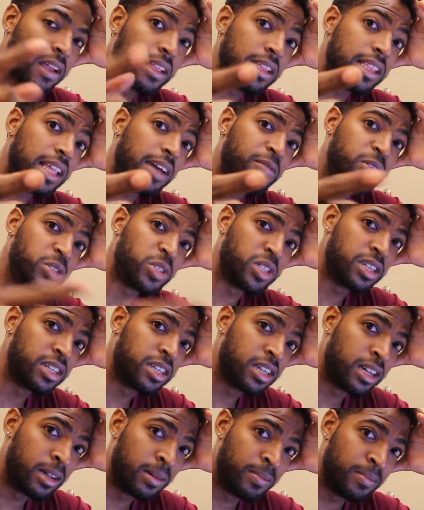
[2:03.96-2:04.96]
Leverage
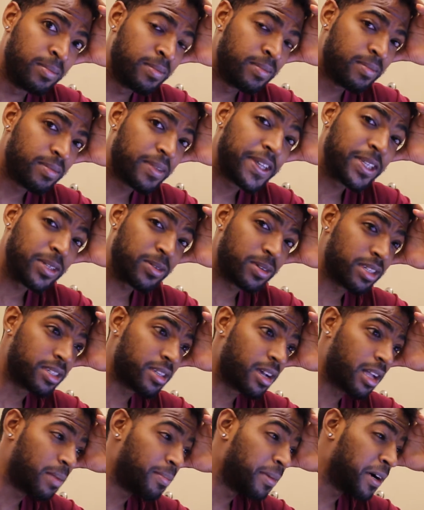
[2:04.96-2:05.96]
income, that's what it's
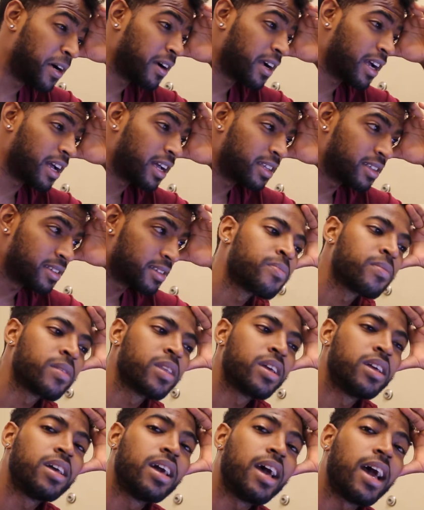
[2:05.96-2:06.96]
all about, guys.
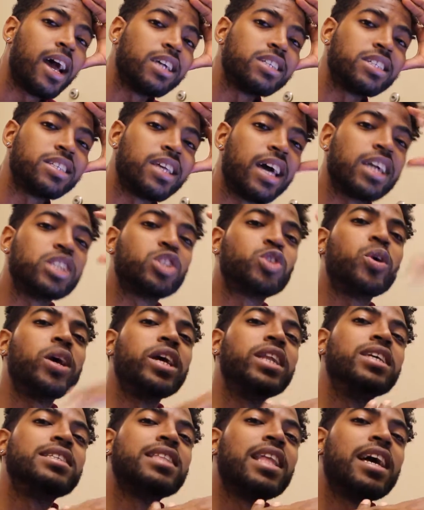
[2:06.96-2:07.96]
Hashtag
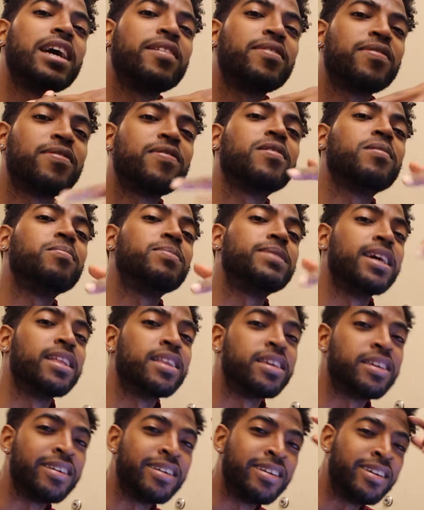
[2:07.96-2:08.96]
trade is life, I'm
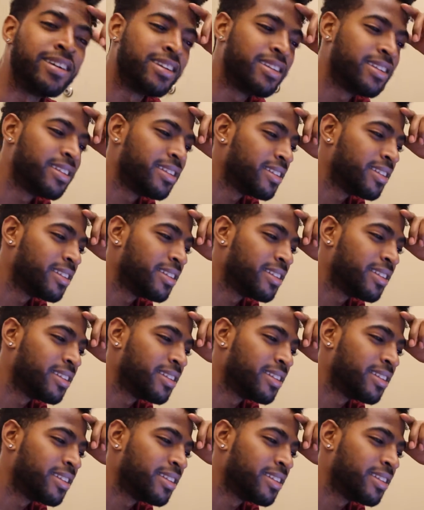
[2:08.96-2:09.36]
telling y'all.